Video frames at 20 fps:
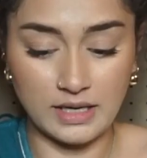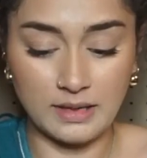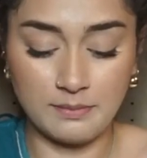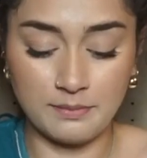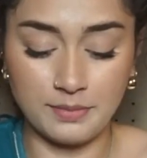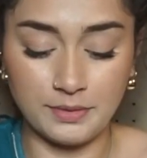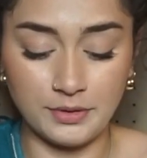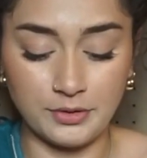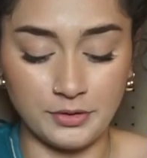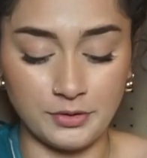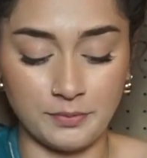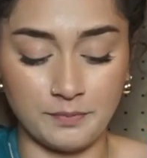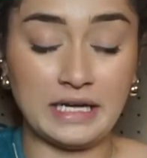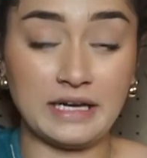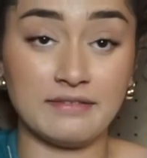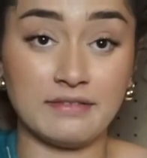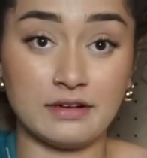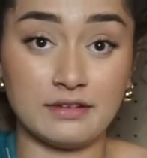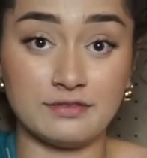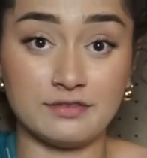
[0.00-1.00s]
And boom, we
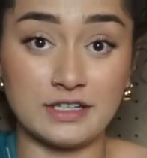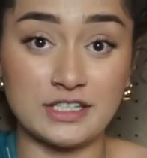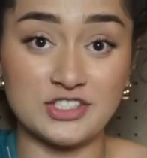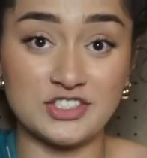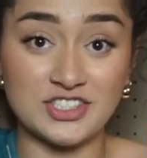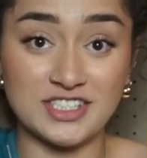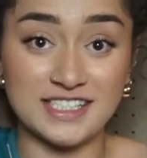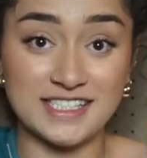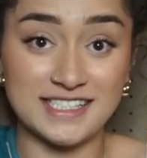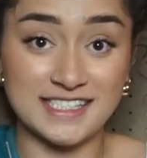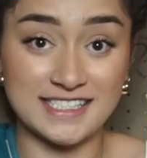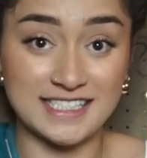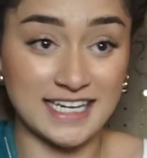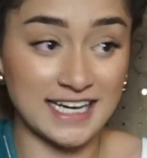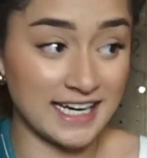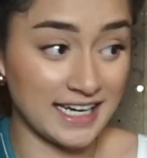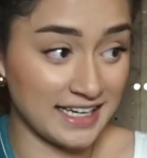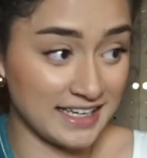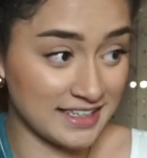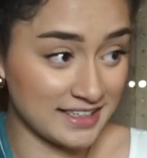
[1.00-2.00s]
have our freshly
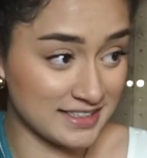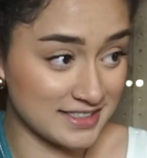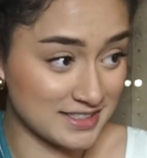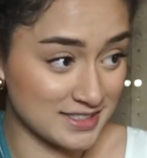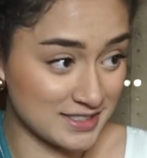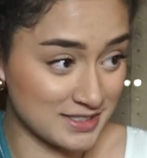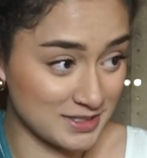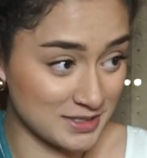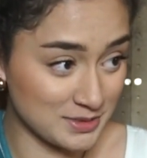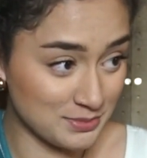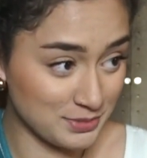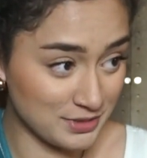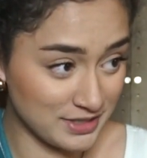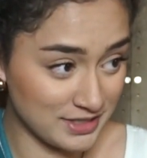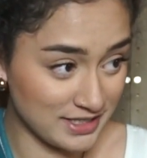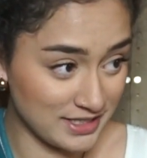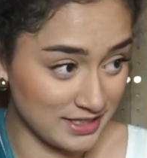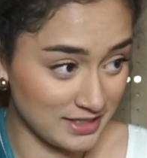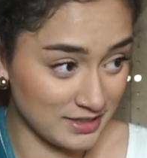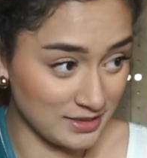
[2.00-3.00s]
stained, super
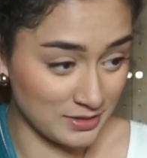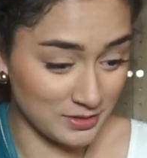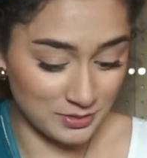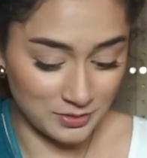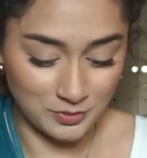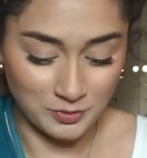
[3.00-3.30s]
cute